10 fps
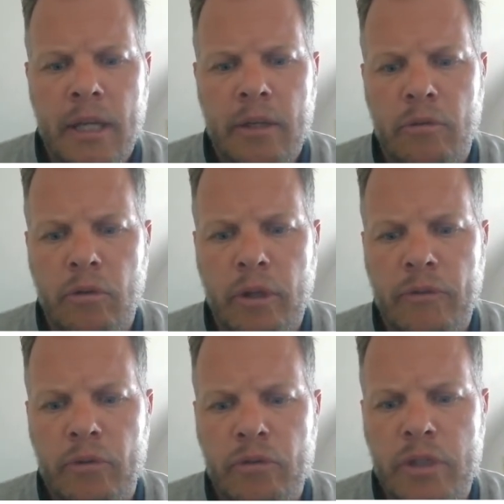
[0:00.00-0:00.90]

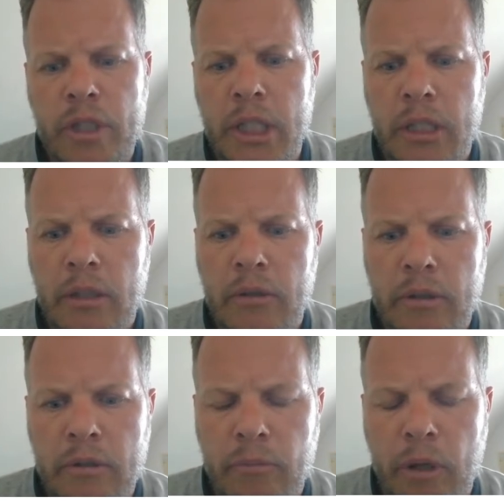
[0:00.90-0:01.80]
If you
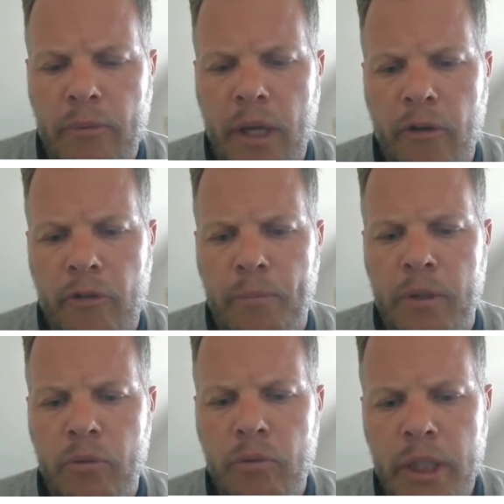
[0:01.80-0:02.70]
see what we have
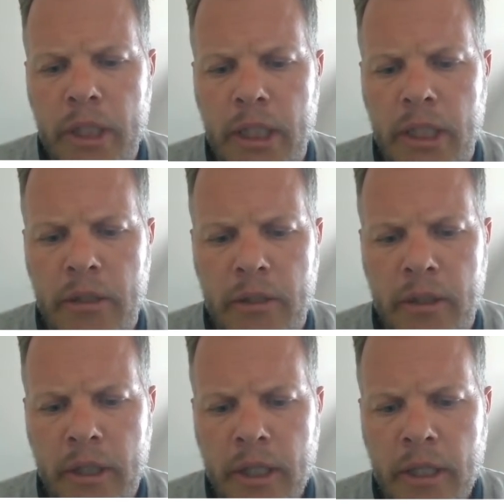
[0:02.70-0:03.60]
been doing, then